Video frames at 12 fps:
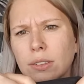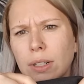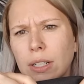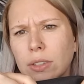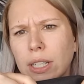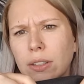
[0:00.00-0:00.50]

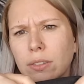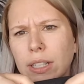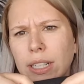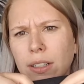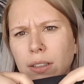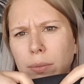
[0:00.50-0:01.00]
round out right
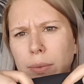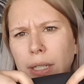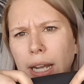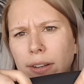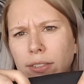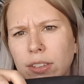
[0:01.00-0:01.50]
here, and it'll be
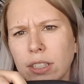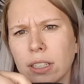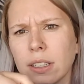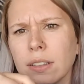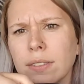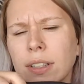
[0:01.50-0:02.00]

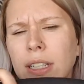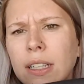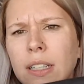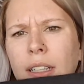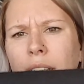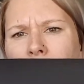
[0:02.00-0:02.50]
Africa.
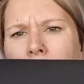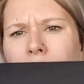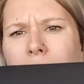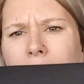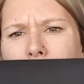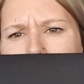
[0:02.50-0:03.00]

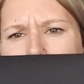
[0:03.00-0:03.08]
I